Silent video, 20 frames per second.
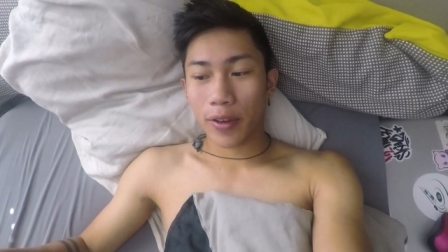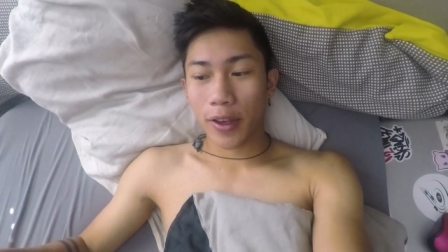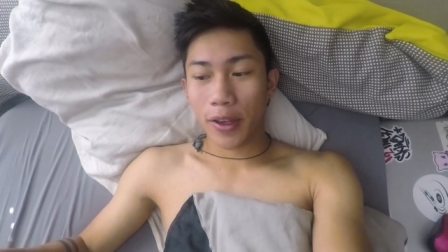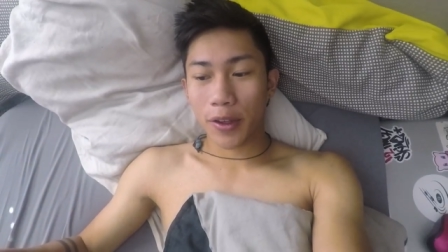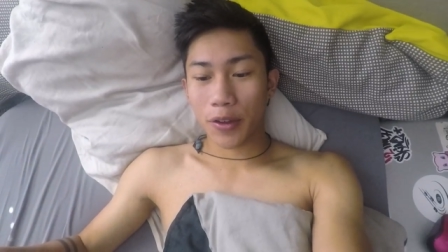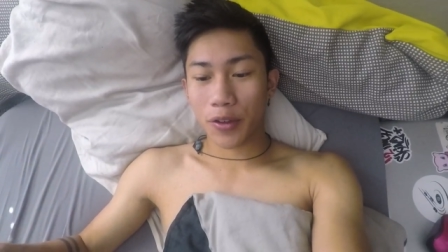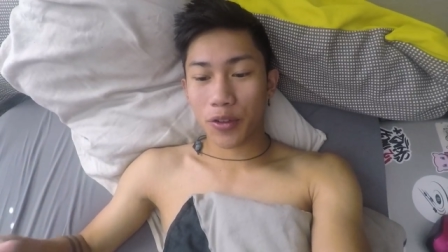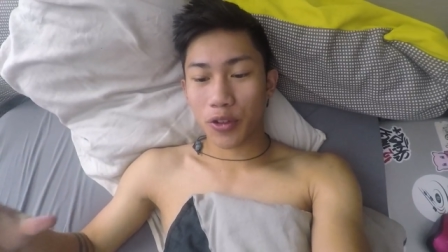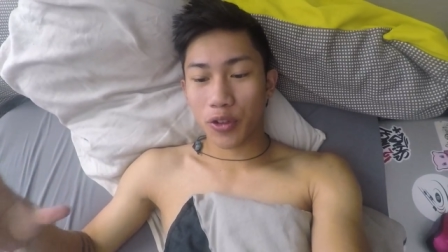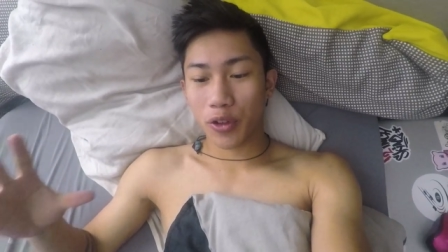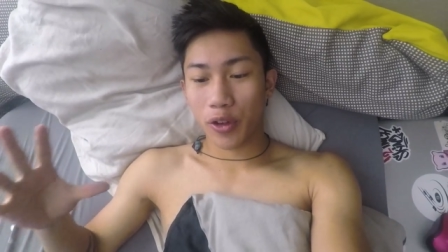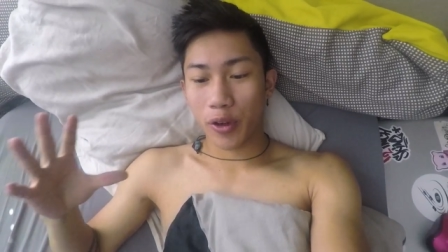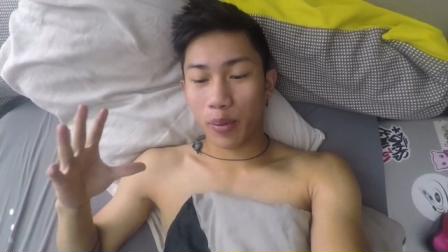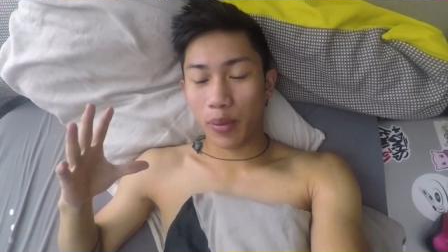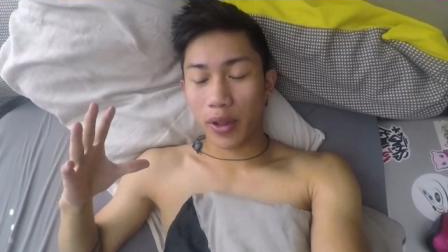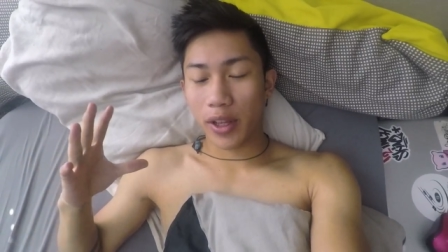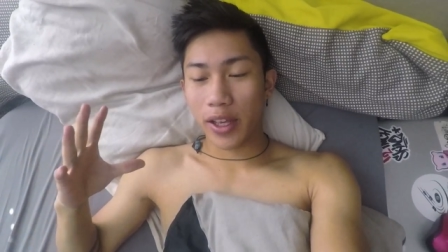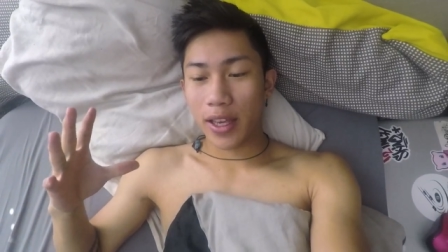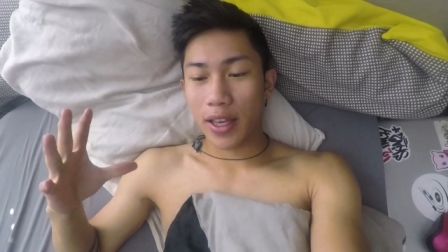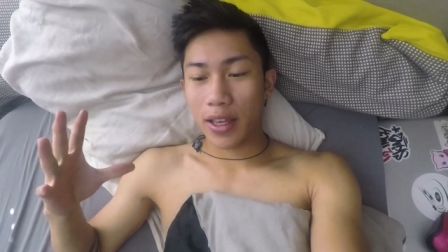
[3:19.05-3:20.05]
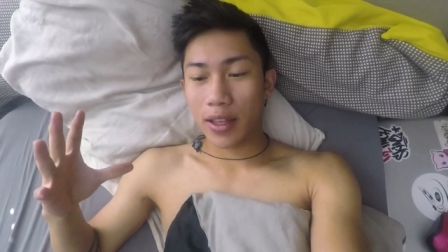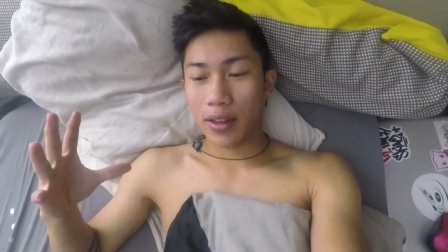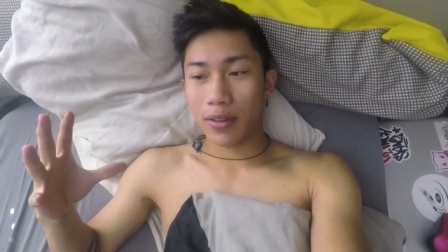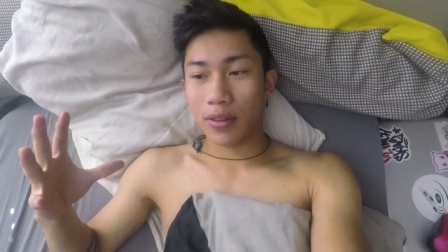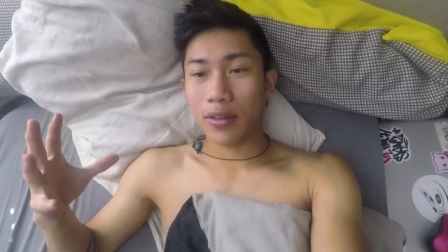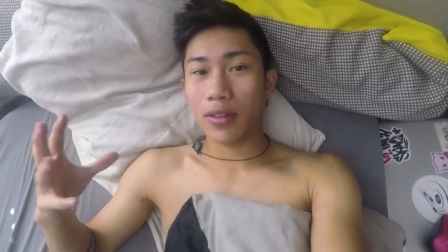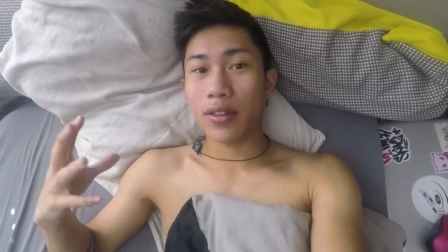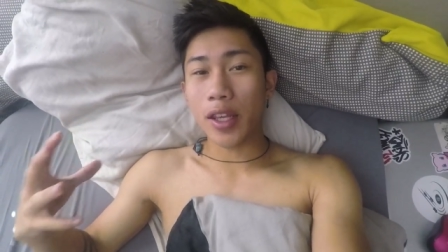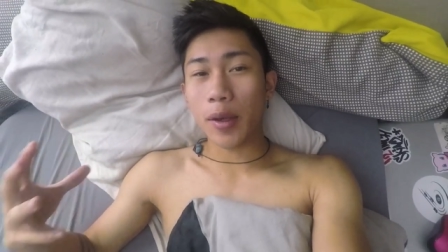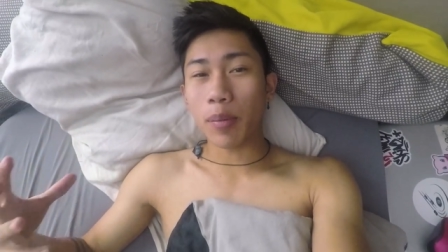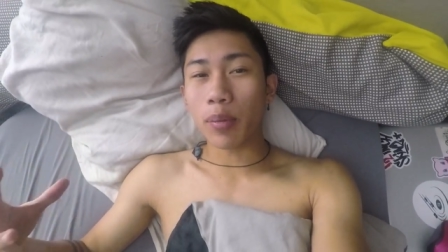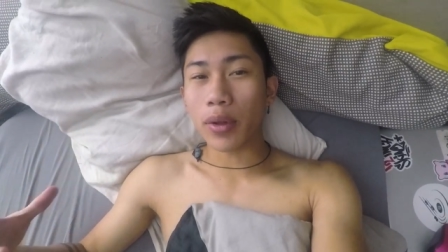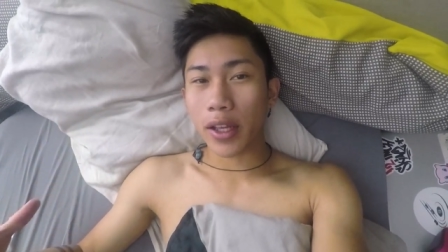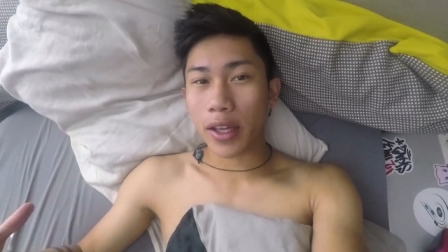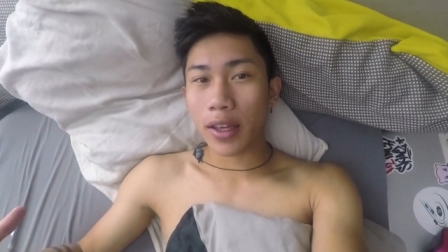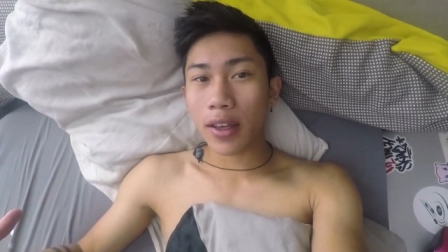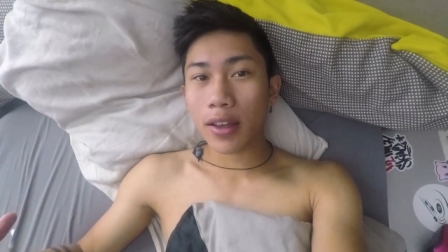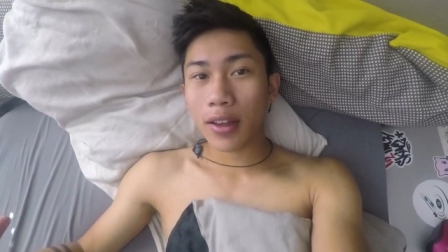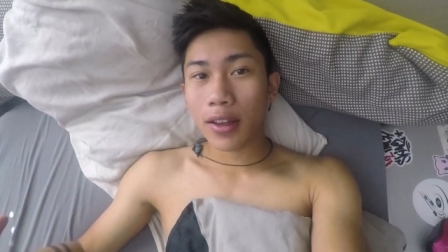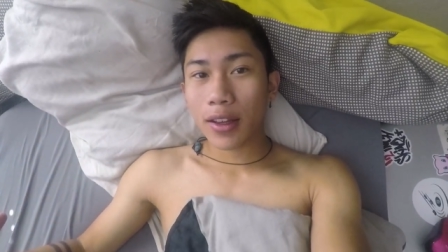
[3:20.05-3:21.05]
extremely
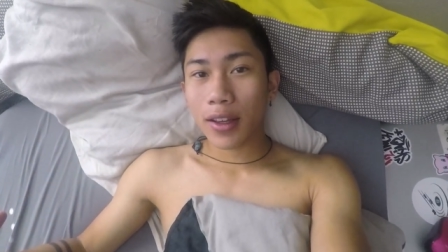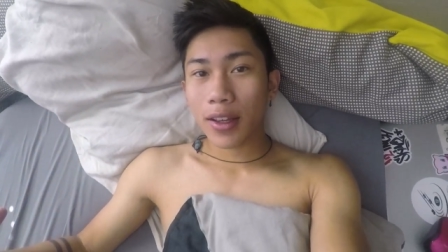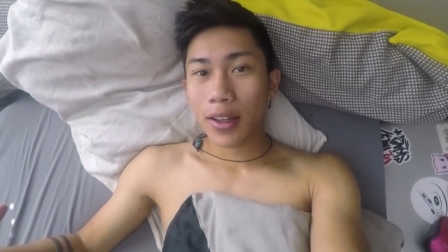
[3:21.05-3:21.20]
deeply.